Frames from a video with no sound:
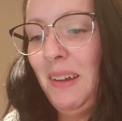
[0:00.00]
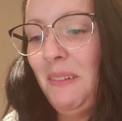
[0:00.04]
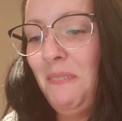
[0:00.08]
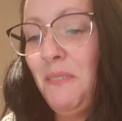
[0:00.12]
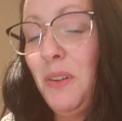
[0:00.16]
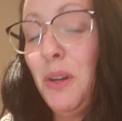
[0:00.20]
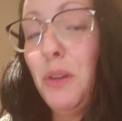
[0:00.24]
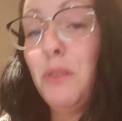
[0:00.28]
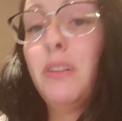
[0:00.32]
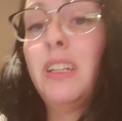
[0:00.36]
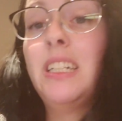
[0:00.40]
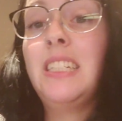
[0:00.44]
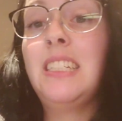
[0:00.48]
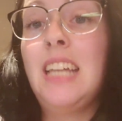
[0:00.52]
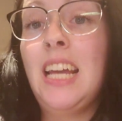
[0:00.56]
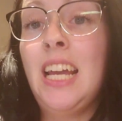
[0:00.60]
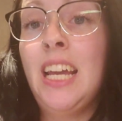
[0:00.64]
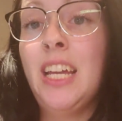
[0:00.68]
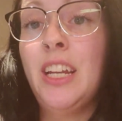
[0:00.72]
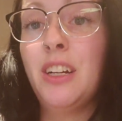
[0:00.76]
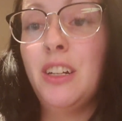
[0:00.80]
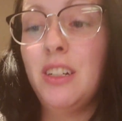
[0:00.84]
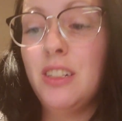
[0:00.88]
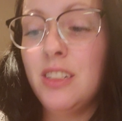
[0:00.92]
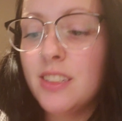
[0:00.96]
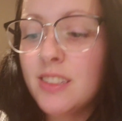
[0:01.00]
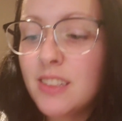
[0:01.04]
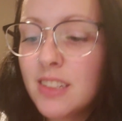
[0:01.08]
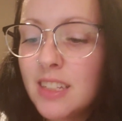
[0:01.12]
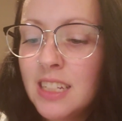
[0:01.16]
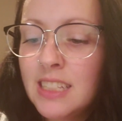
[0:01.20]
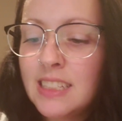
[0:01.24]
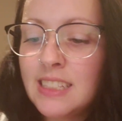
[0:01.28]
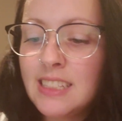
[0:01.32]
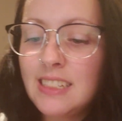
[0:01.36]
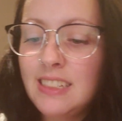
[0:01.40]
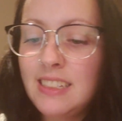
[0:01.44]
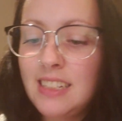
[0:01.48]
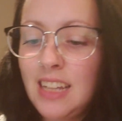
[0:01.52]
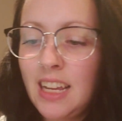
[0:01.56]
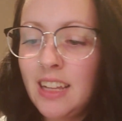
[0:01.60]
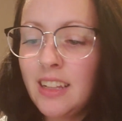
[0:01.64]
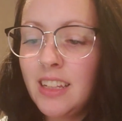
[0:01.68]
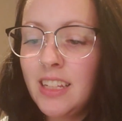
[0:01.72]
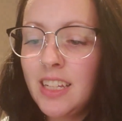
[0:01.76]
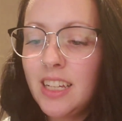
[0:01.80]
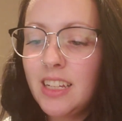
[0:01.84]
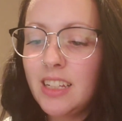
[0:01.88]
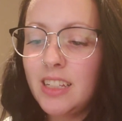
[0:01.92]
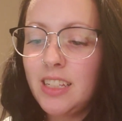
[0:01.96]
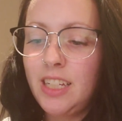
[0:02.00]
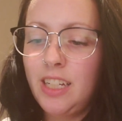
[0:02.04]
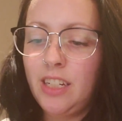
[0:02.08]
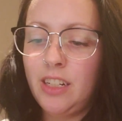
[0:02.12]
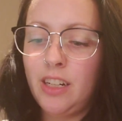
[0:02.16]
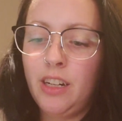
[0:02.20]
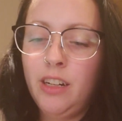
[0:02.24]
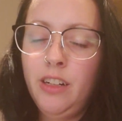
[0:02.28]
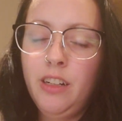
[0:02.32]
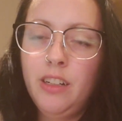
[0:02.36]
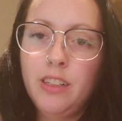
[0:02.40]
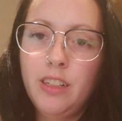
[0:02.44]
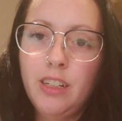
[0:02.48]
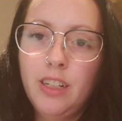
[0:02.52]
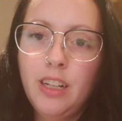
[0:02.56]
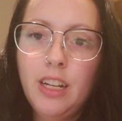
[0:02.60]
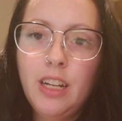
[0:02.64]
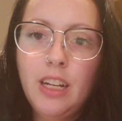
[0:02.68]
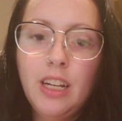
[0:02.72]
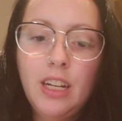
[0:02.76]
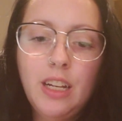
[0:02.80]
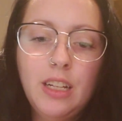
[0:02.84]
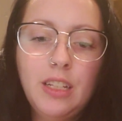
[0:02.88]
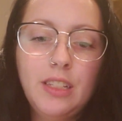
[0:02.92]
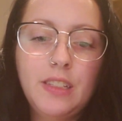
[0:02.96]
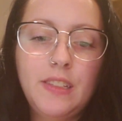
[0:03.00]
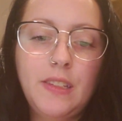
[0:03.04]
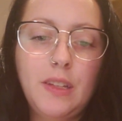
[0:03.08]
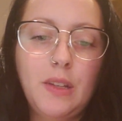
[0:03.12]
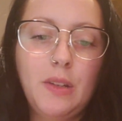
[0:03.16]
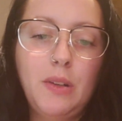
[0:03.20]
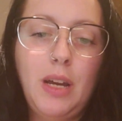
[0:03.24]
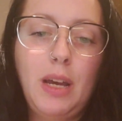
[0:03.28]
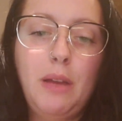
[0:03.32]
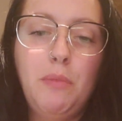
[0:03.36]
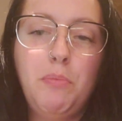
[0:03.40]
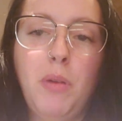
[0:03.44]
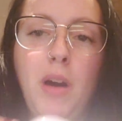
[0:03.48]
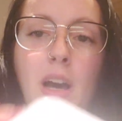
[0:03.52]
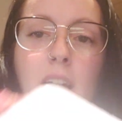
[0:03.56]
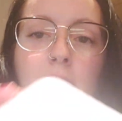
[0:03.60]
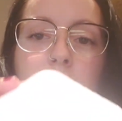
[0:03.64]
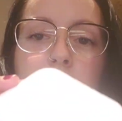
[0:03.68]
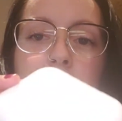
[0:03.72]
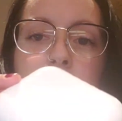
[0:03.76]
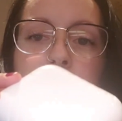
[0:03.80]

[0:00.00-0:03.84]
for retainers. It's a daily cleaner. So I bought